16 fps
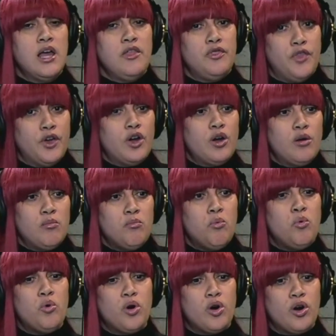they're
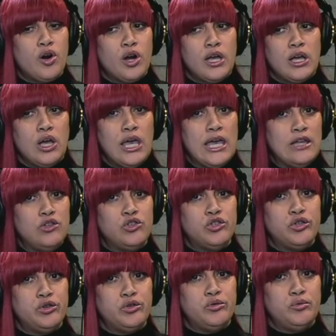more
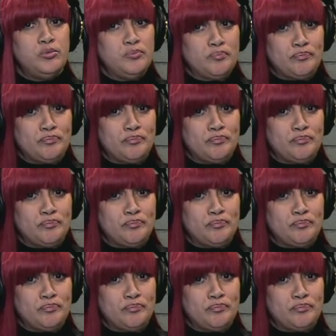into